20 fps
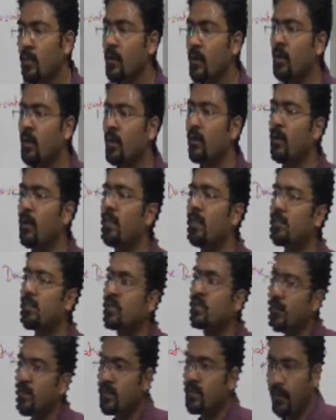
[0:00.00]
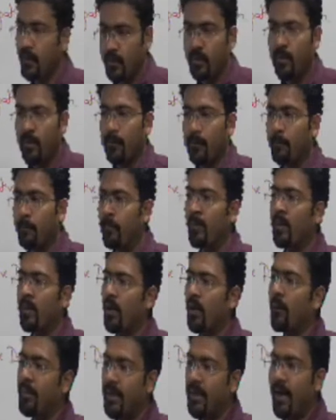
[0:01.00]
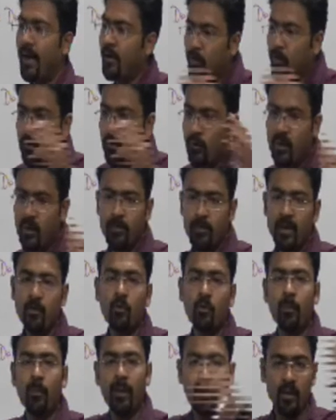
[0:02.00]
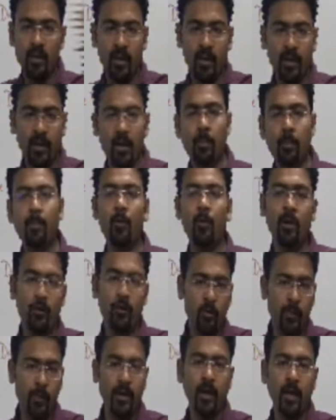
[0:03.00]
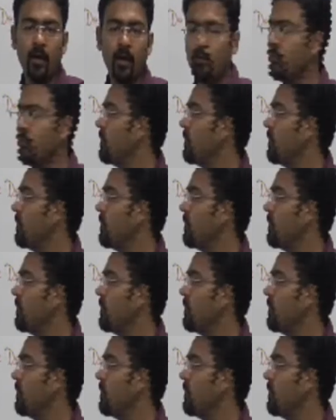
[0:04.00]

Let's just understand that. I mean, I don't know, it could be like up or it could be down.